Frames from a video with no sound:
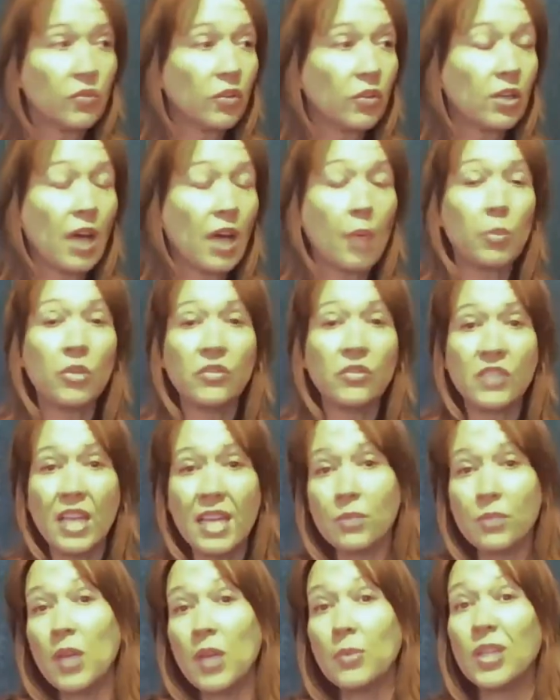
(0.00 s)
Do it for a couple
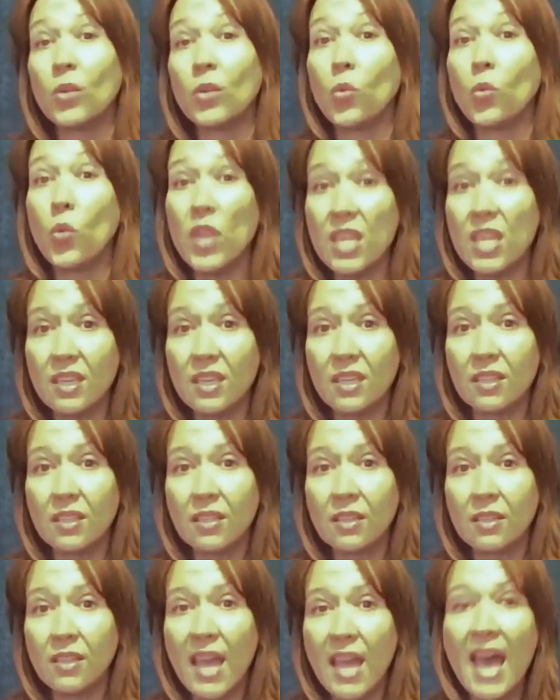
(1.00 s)
of days, maybe a
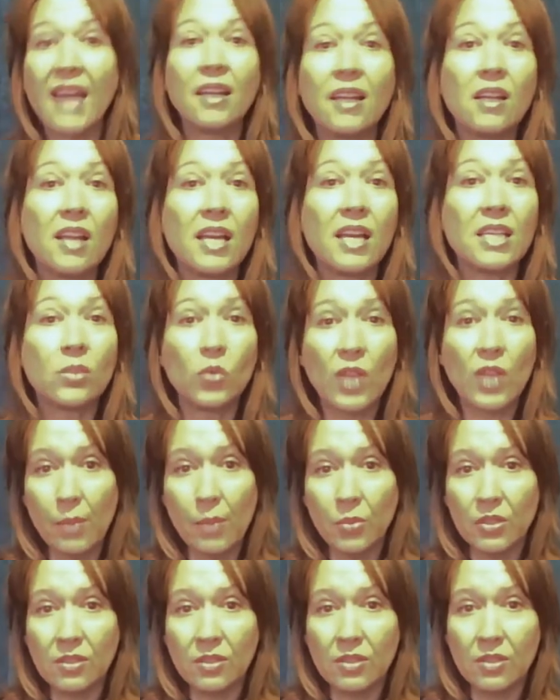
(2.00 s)
week. Analyze
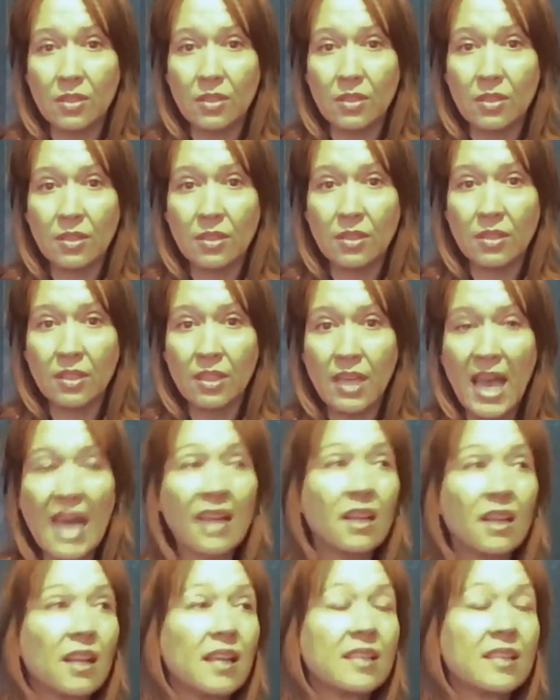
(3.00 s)
what happened.
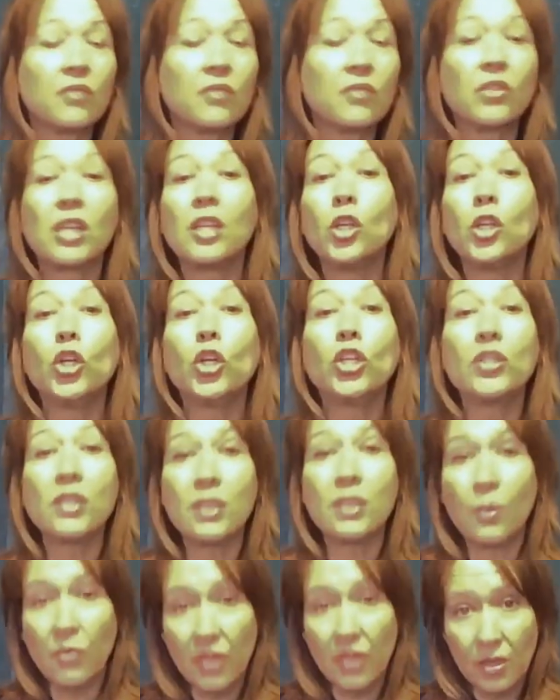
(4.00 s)
Analyze if you can
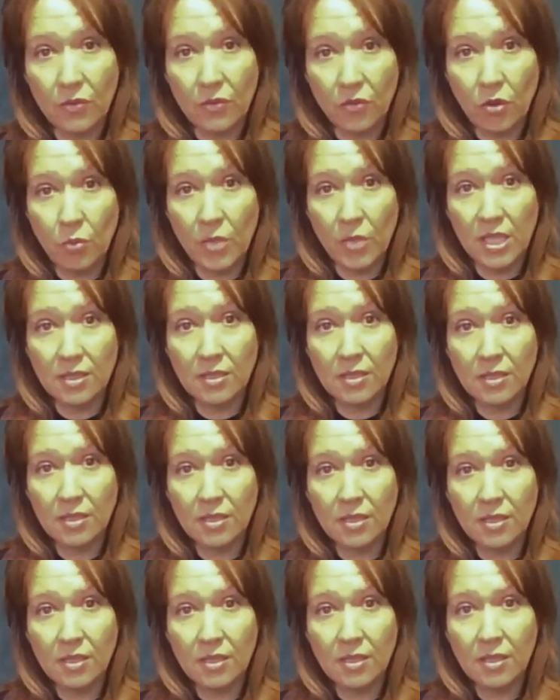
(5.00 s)
learn something from
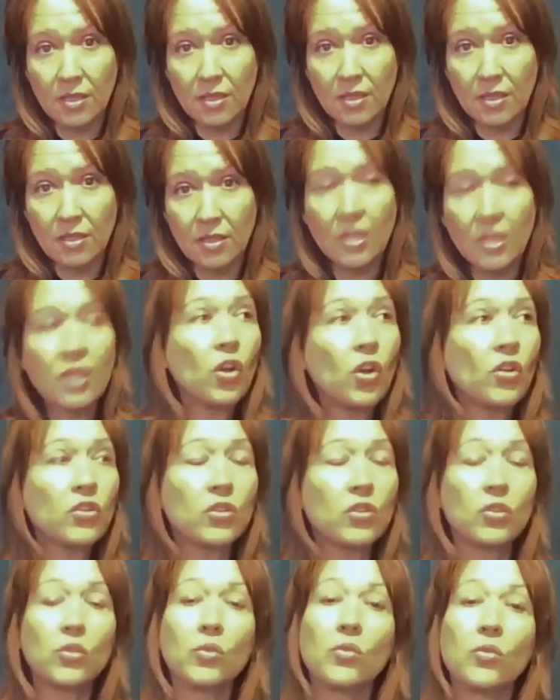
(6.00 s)
it. You
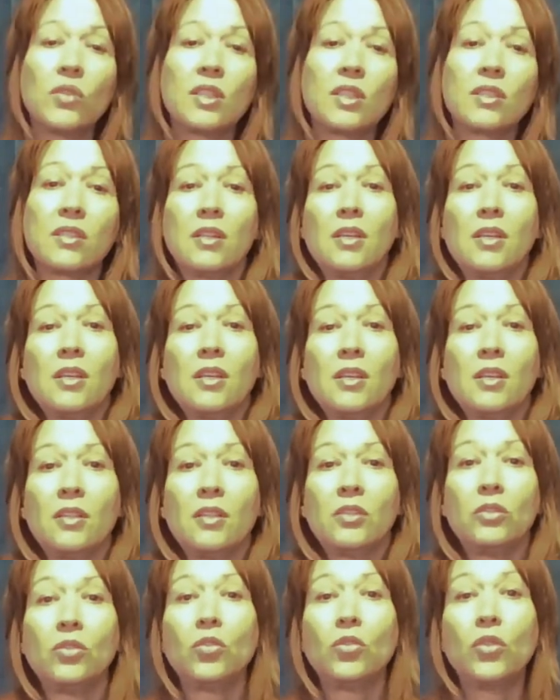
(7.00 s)
can also do this
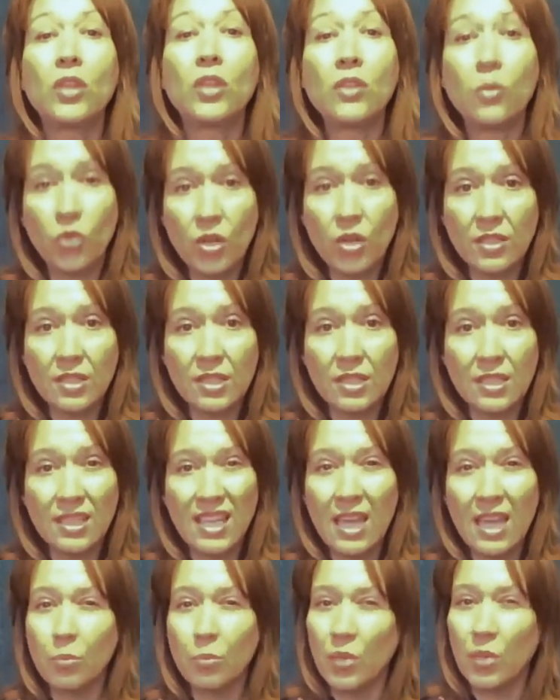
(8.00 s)
during the
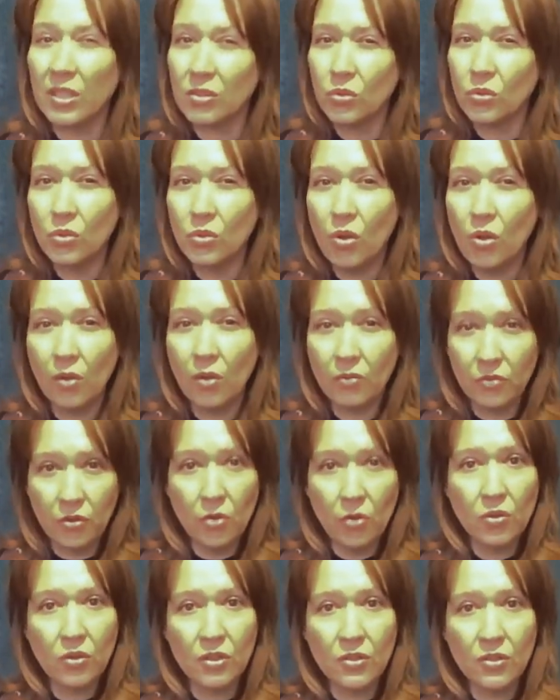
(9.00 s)
process again, but do
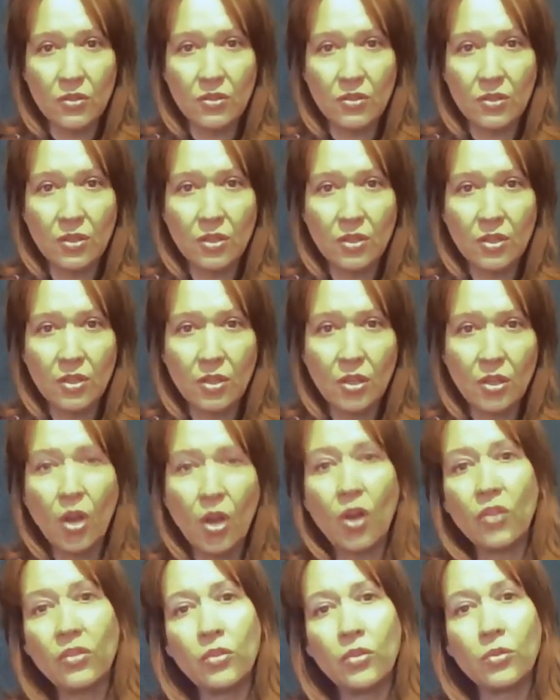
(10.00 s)
not focus
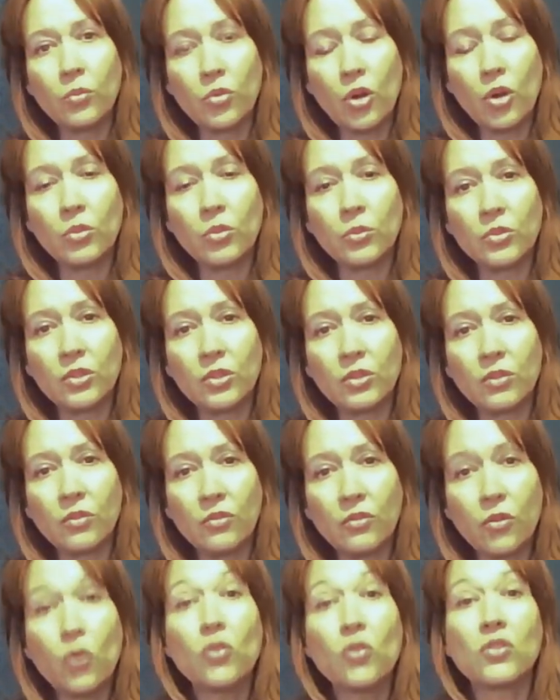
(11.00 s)
on the problem.
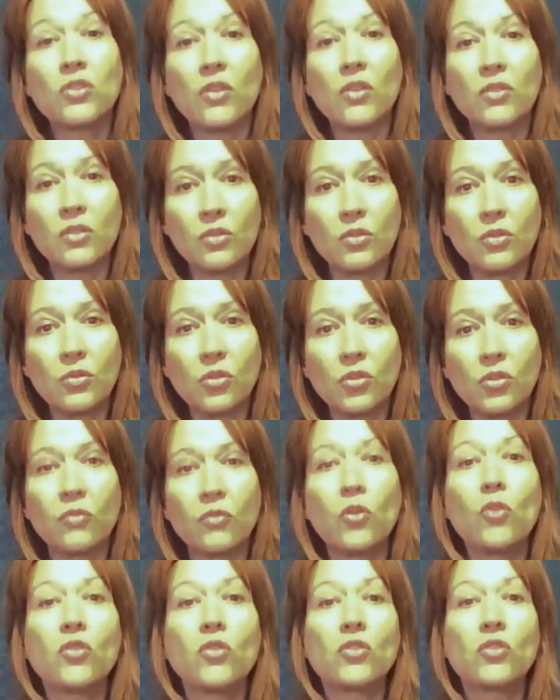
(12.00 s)
Focus on the
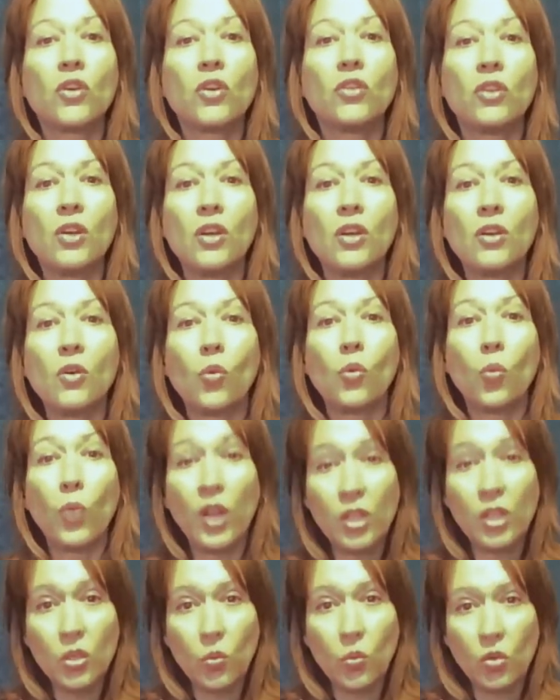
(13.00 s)
solution. Focus on
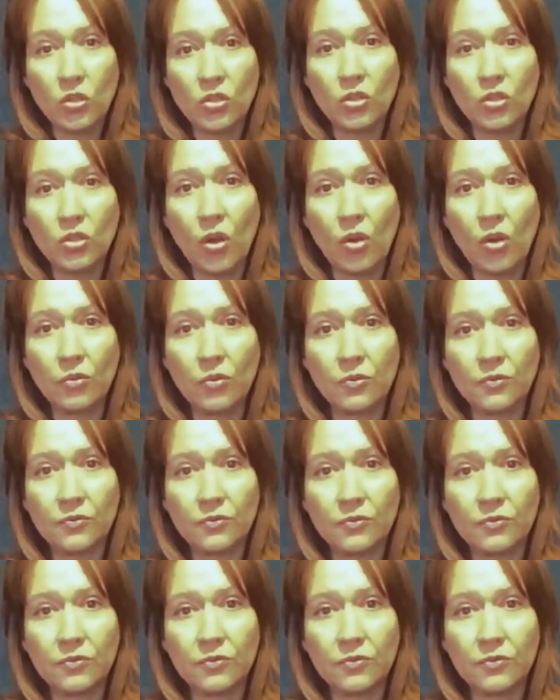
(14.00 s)
where you want to go.